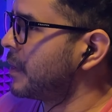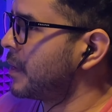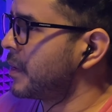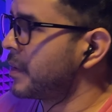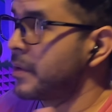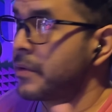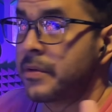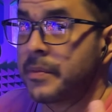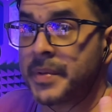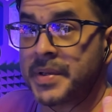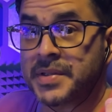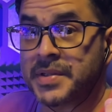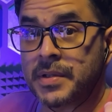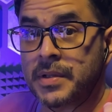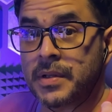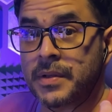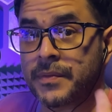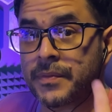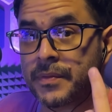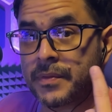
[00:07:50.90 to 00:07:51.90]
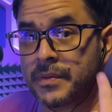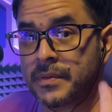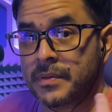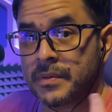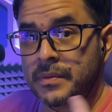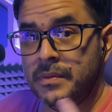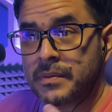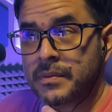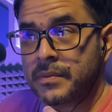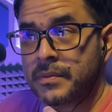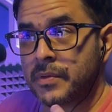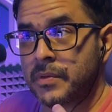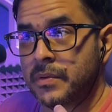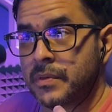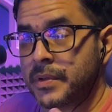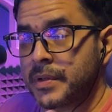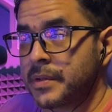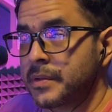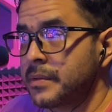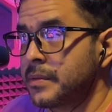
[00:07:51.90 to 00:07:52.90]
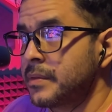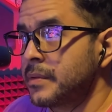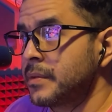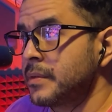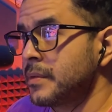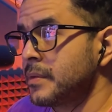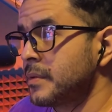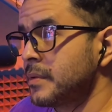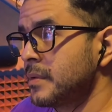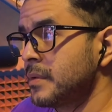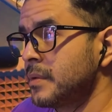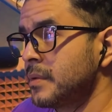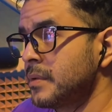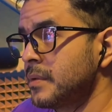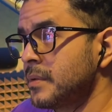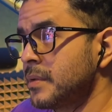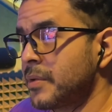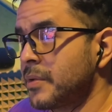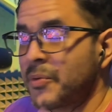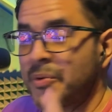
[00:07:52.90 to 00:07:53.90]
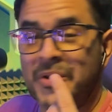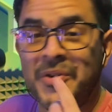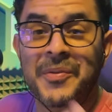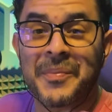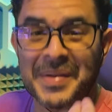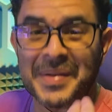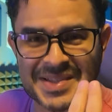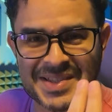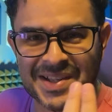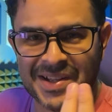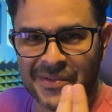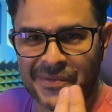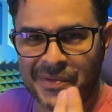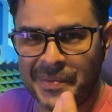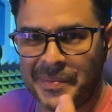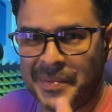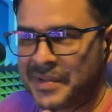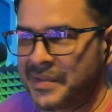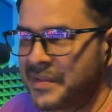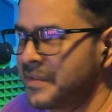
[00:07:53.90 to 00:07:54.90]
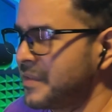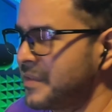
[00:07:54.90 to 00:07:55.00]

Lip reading: I hear myself recording. The recording of myself, I mean.